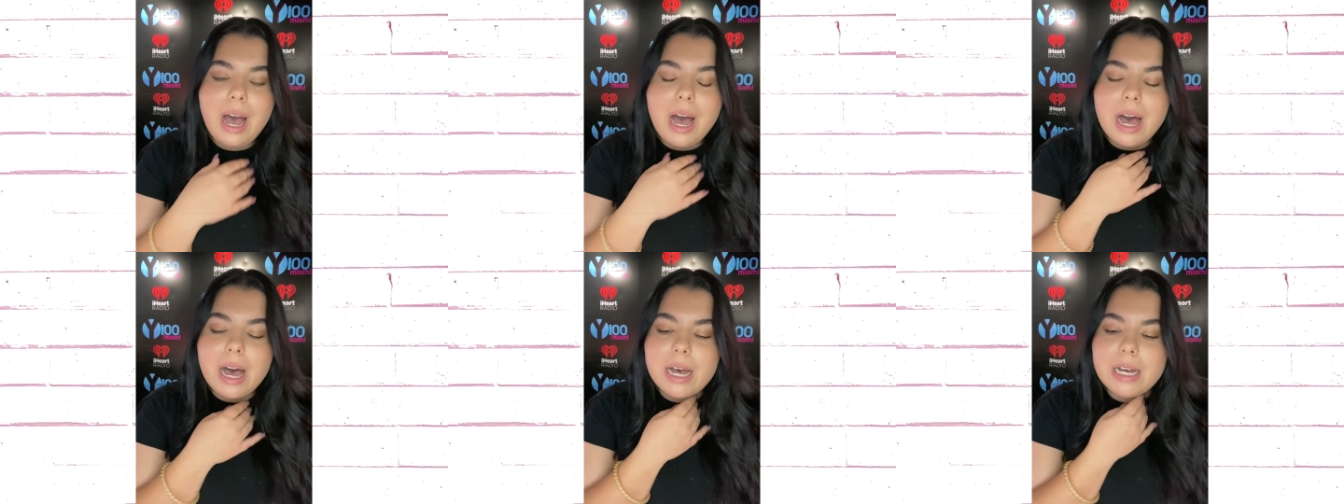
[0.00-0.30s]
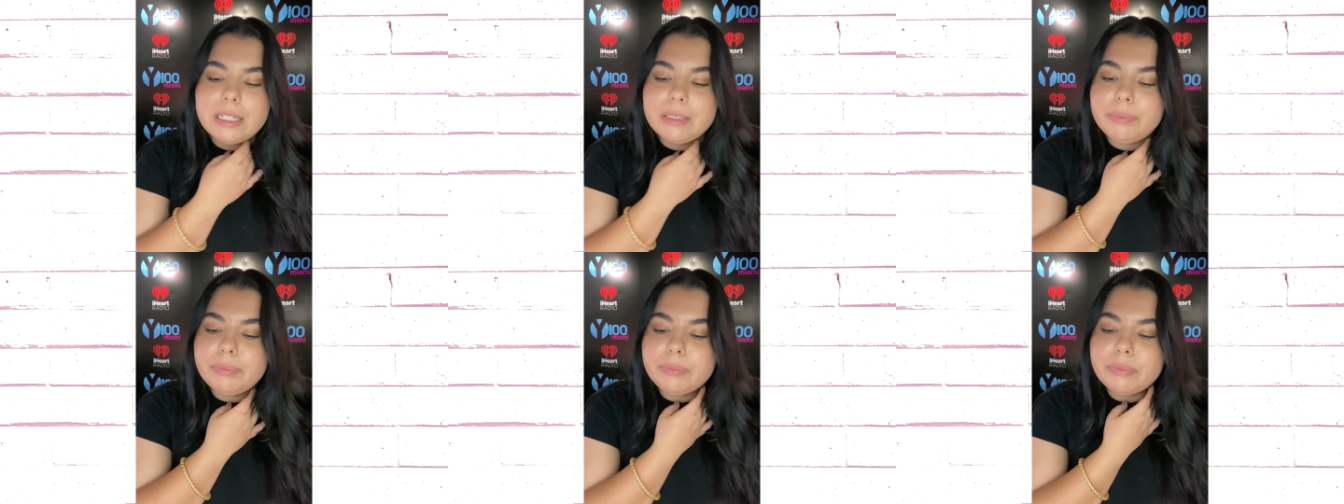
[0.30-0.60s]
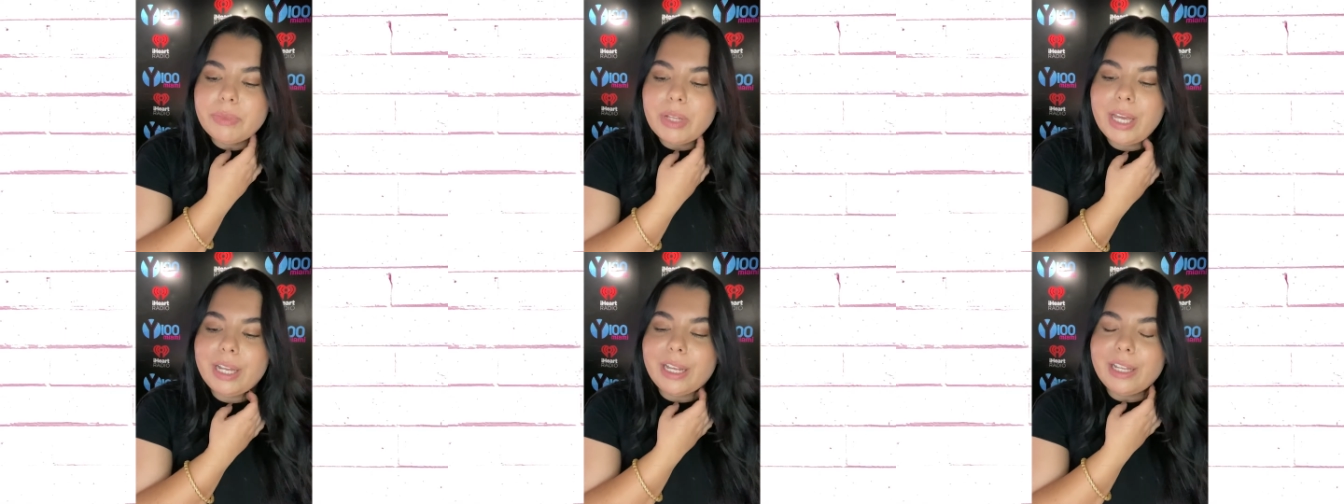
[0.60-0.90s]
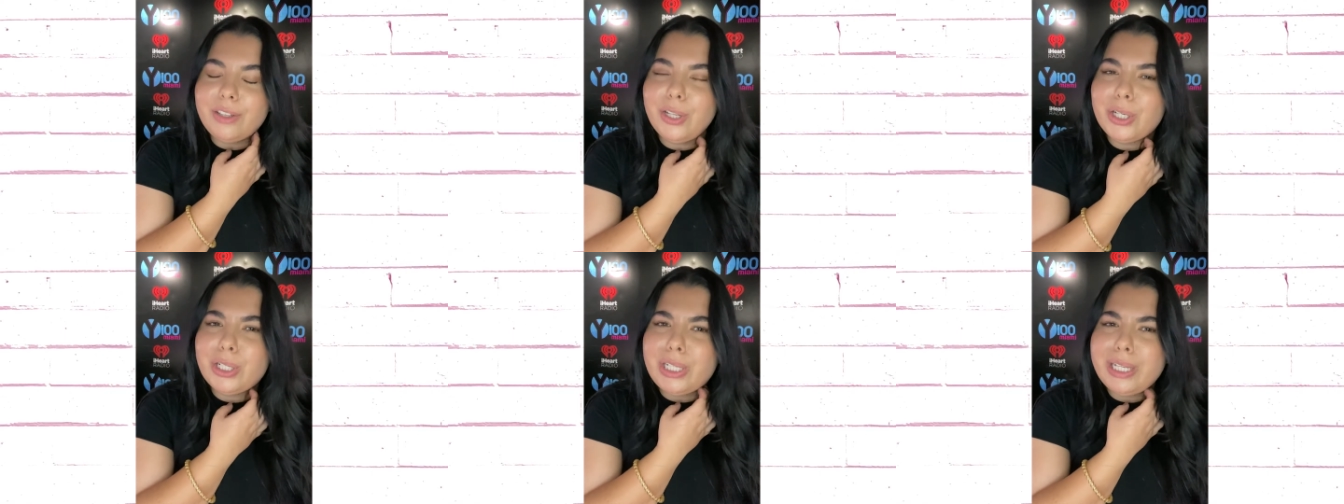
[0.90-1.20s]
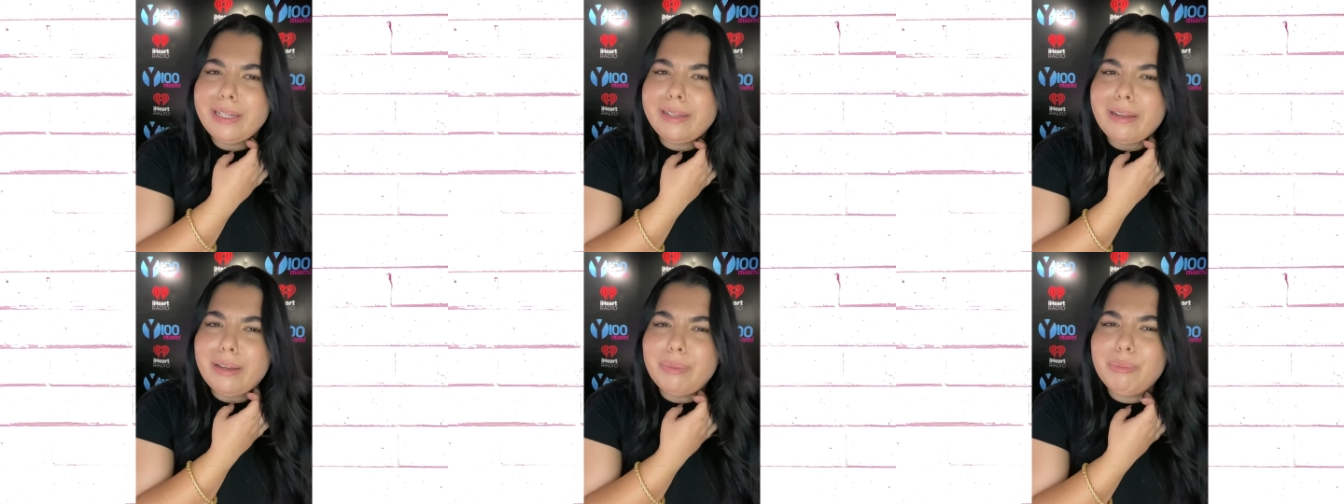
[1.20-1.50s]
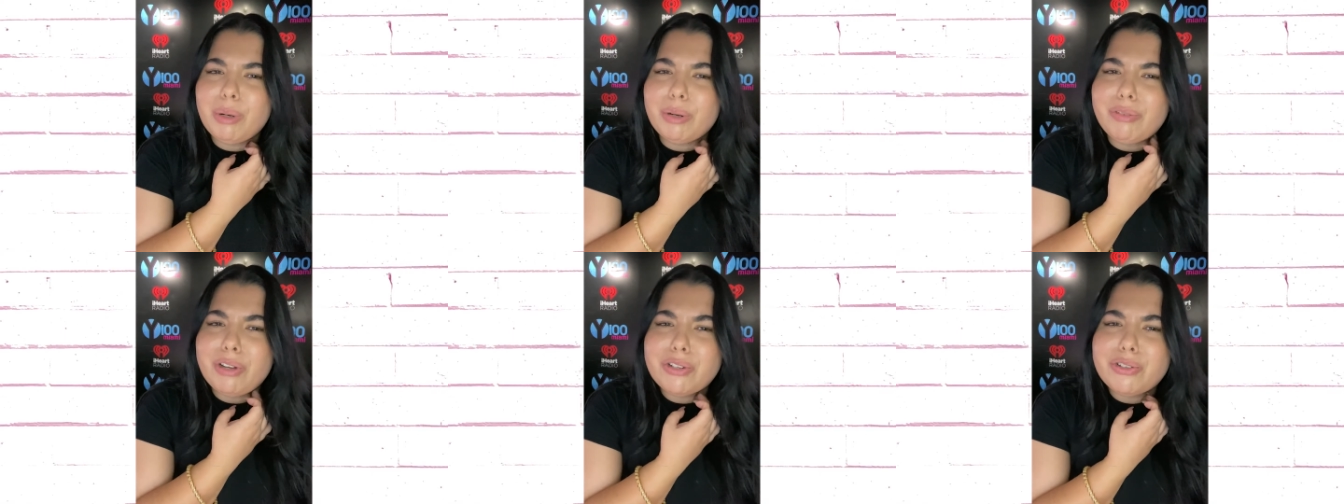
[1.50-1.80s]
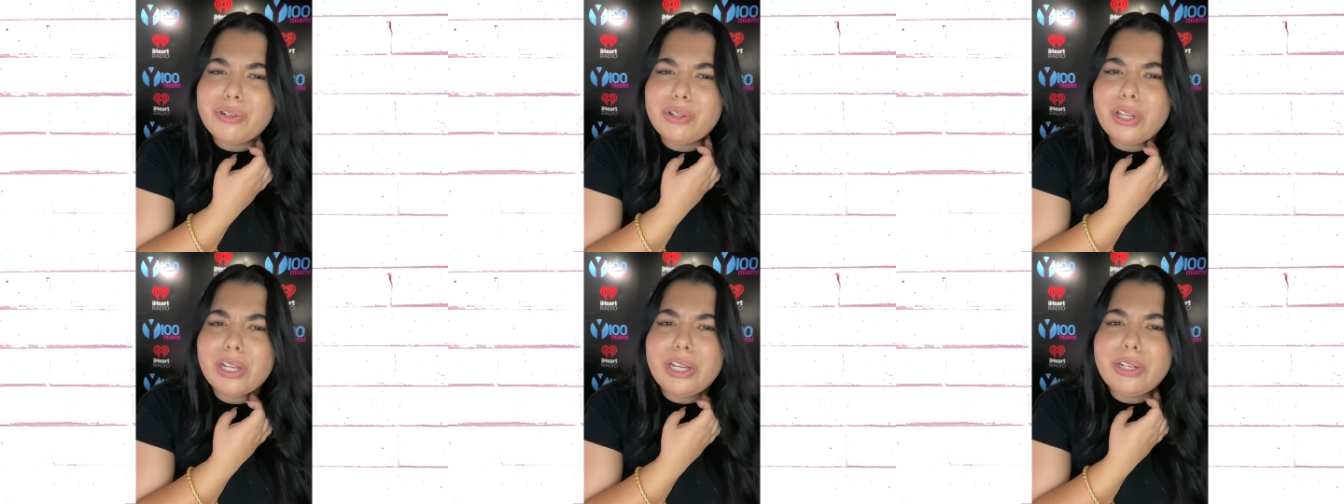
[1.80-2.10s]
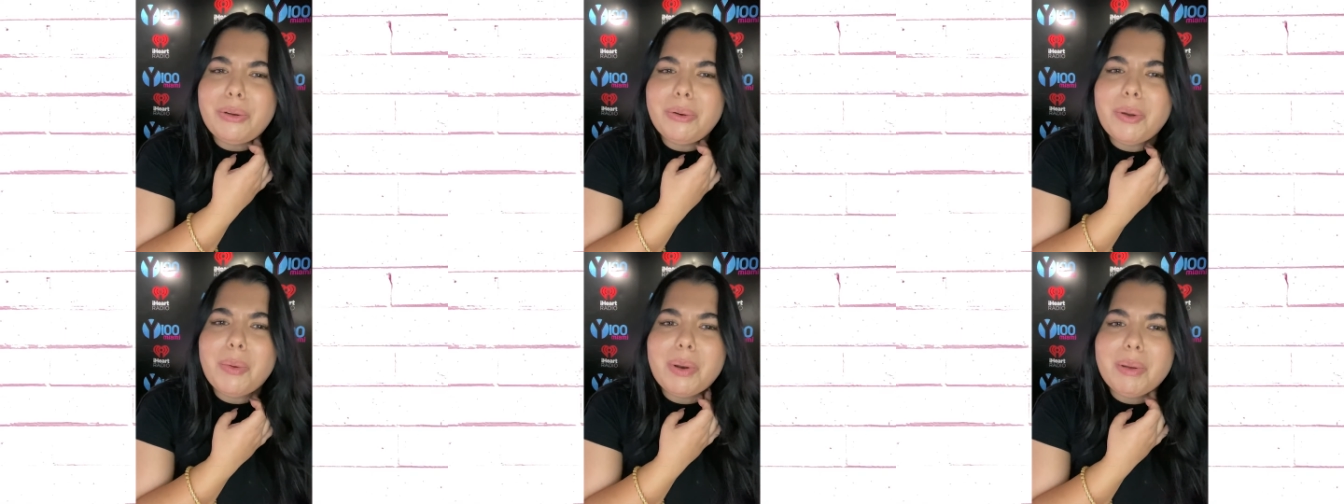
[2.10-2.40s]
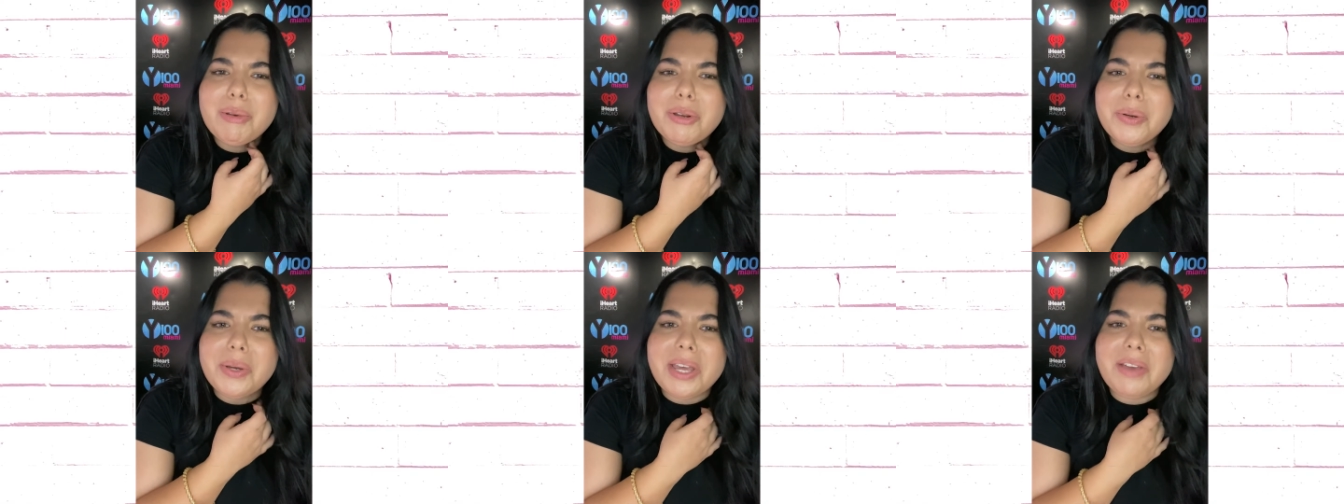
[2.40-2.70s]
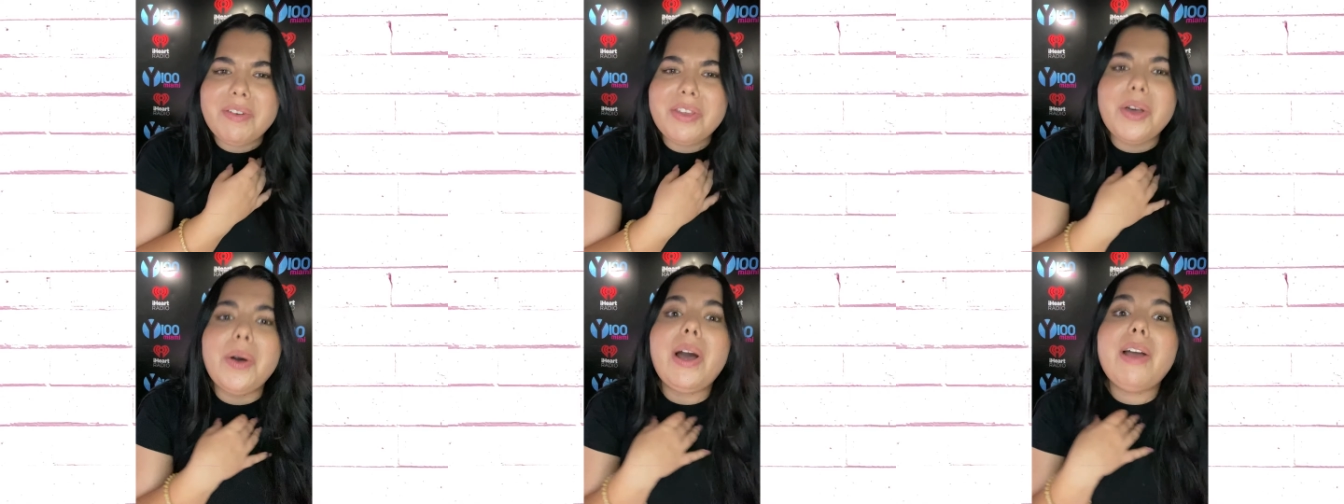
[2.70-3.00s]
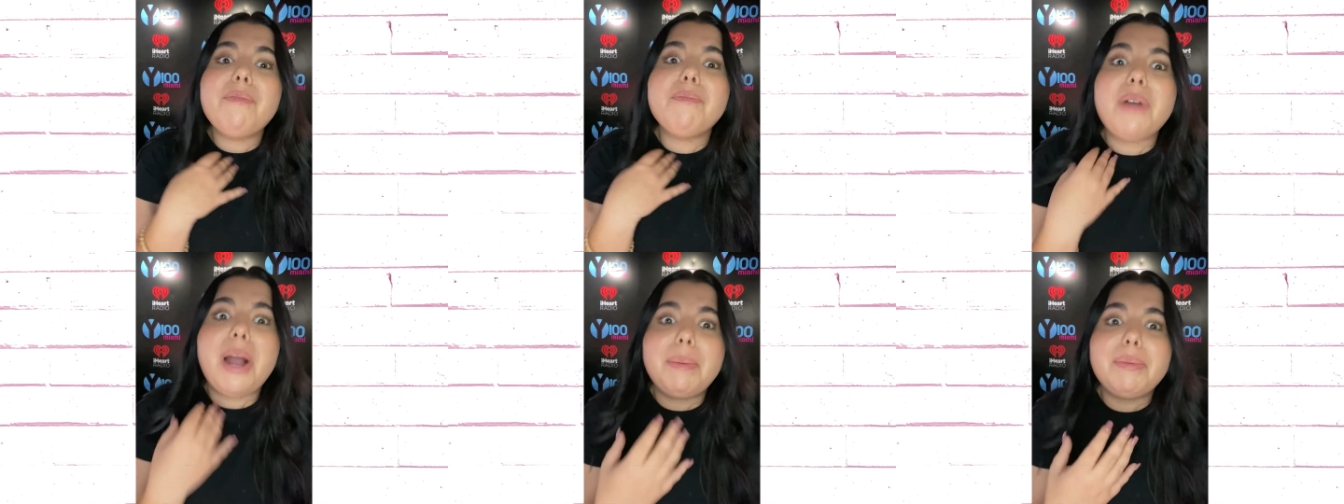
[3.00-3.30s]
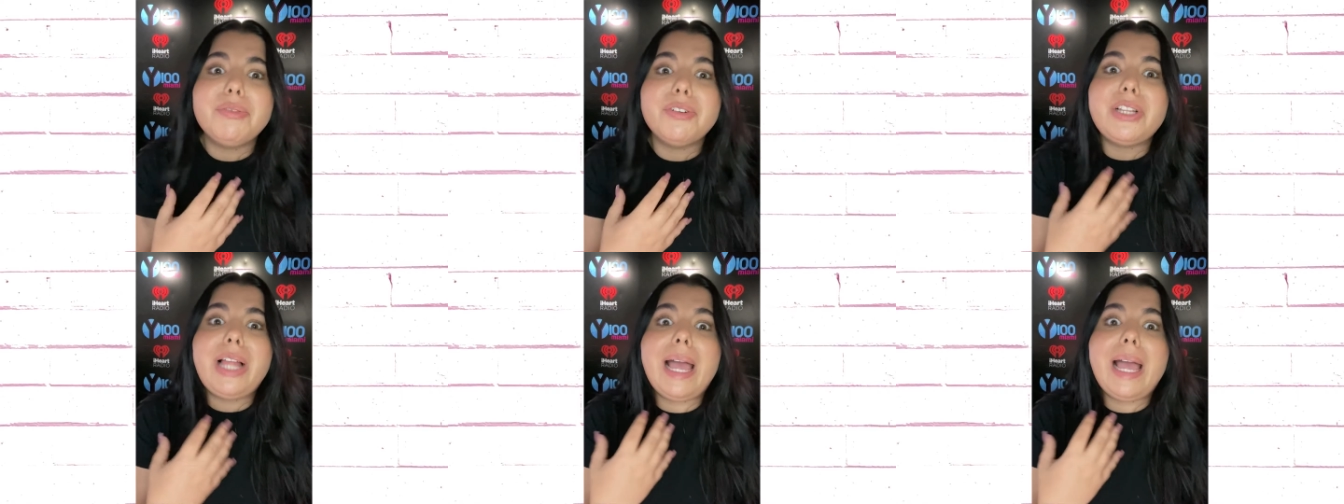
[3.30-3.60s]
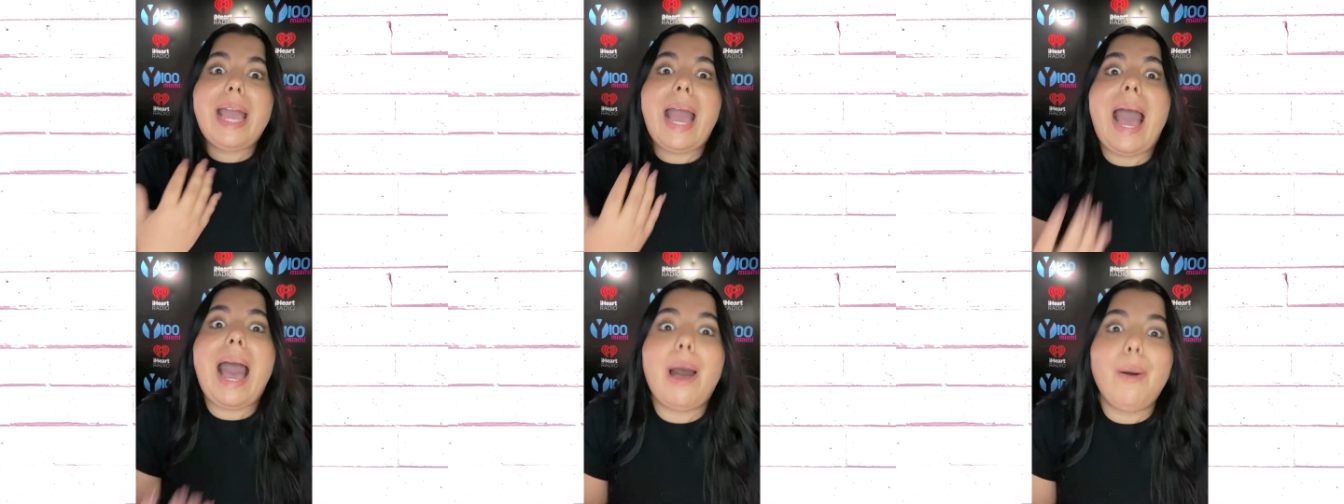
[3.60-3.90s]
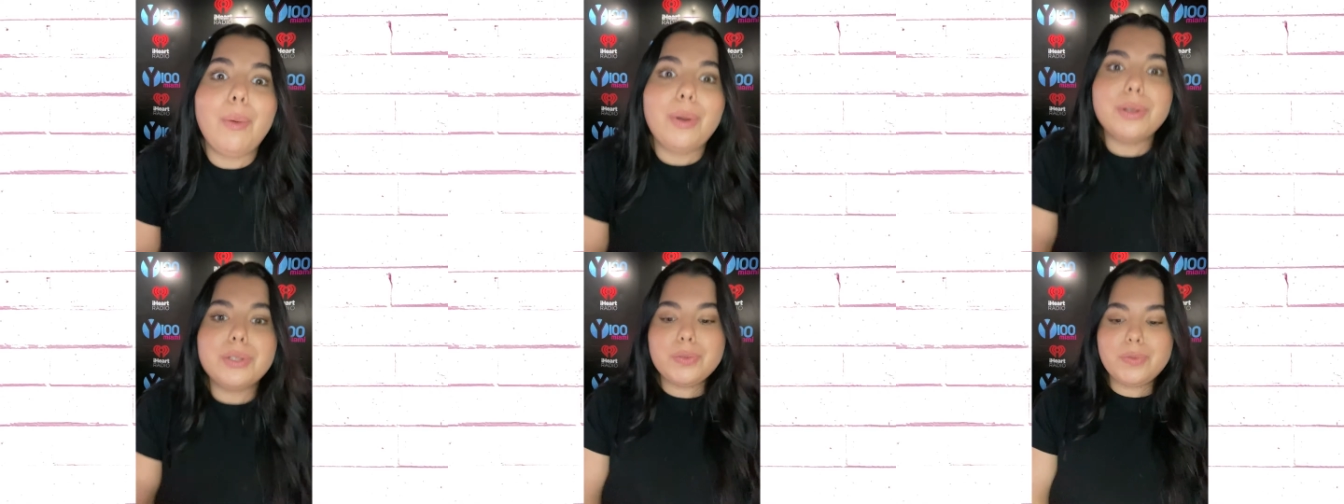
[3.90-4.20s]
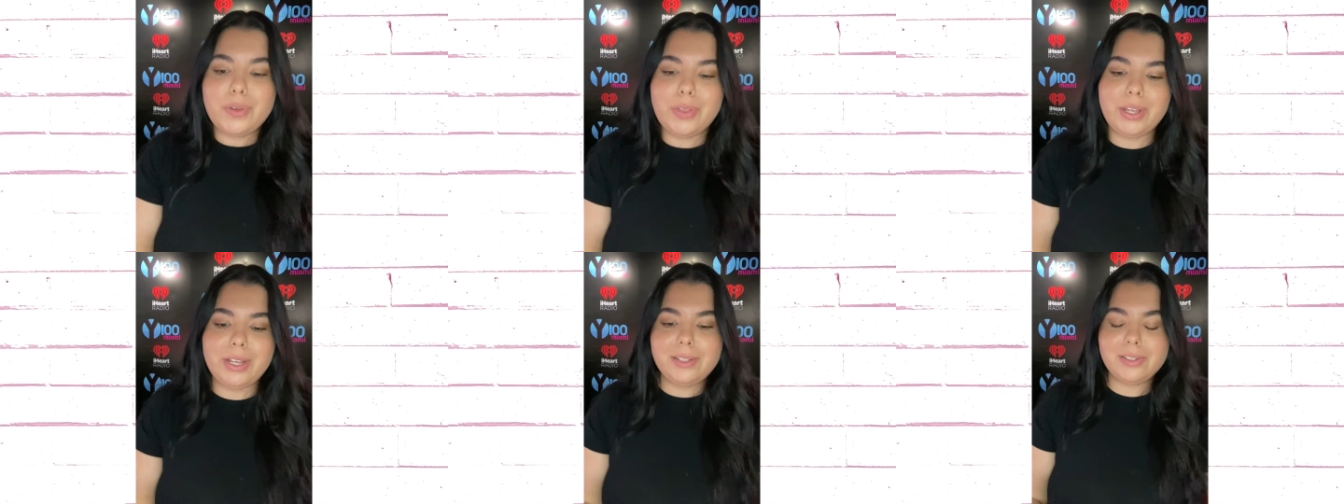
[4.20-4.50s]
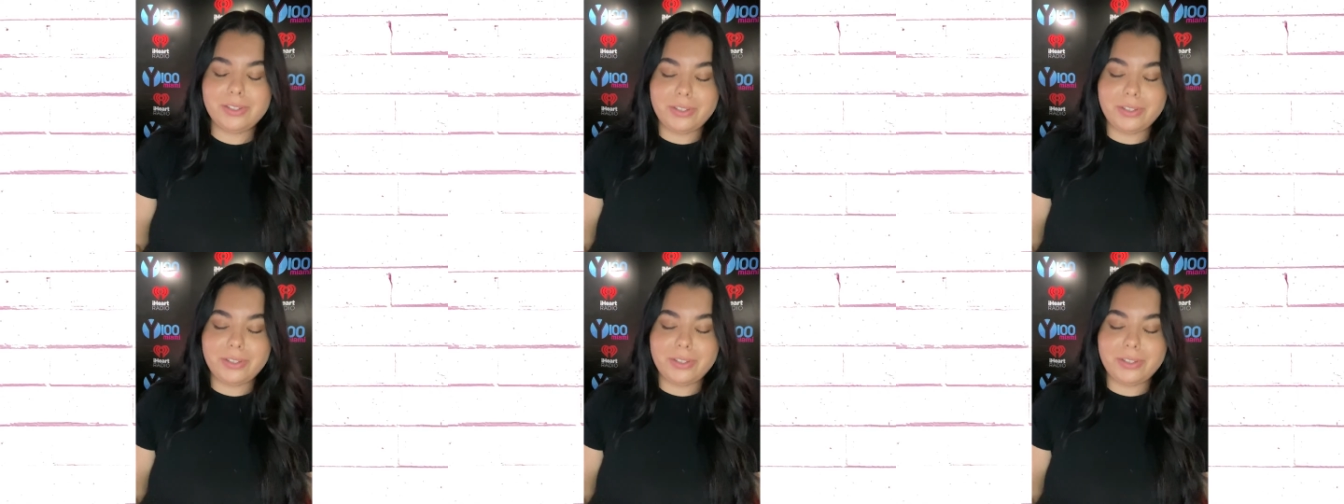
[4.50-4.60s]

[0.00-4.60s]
And I look like unprofessional, like I don't know what I'm doing, even though I prepped for like hours for this.